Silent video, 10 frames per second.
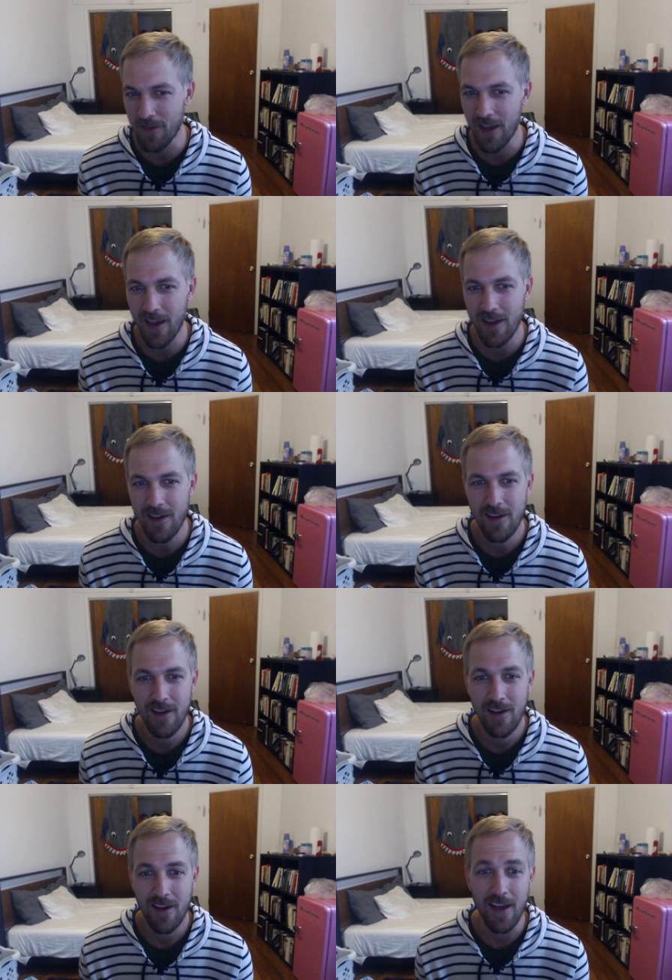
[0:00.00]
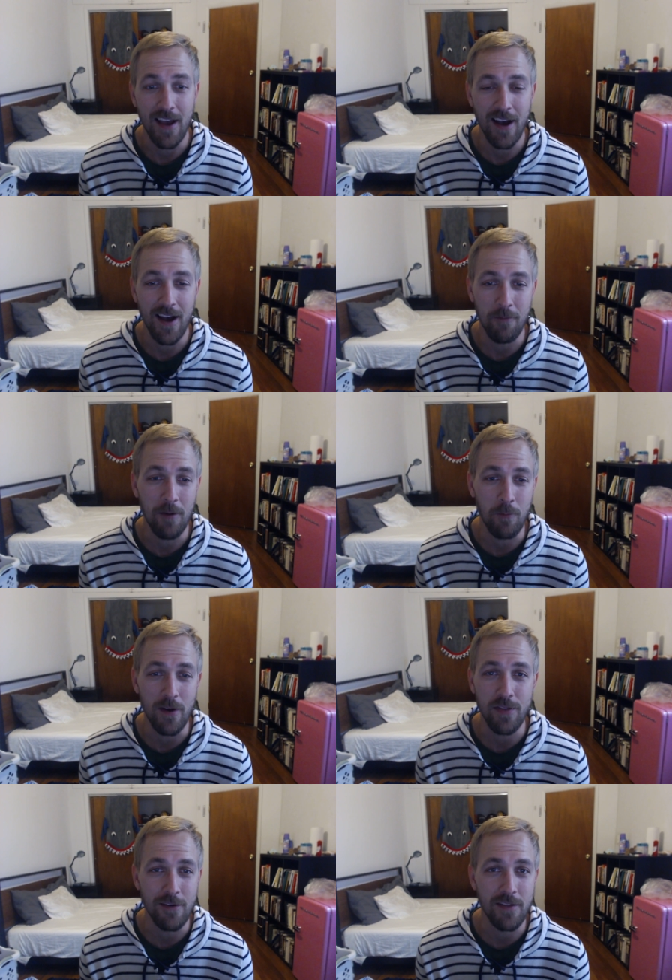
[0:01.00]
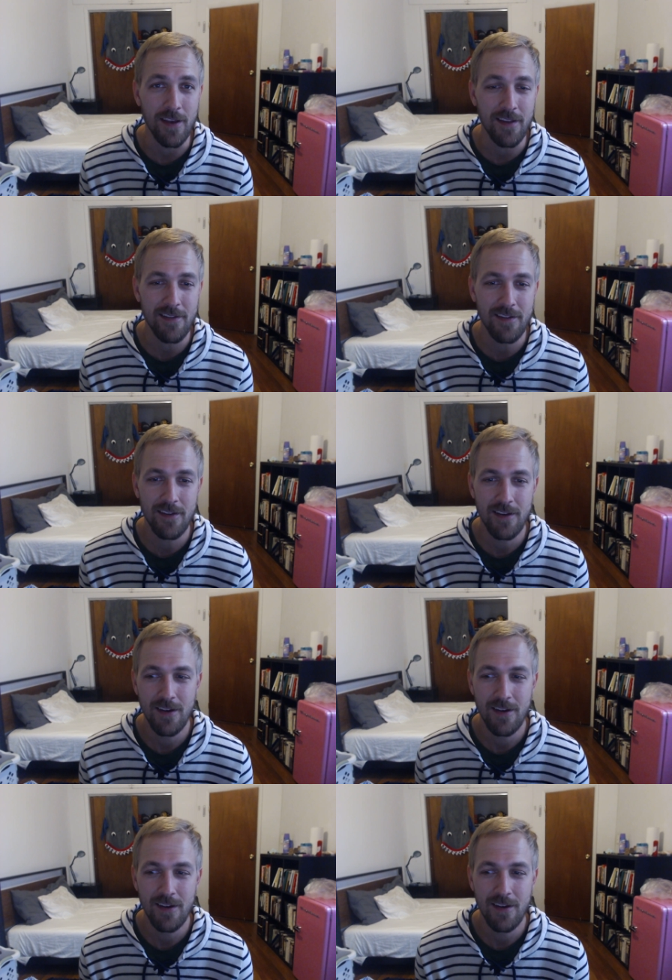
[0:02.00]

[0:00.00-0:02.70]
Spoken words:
me hey, I'm with you in this.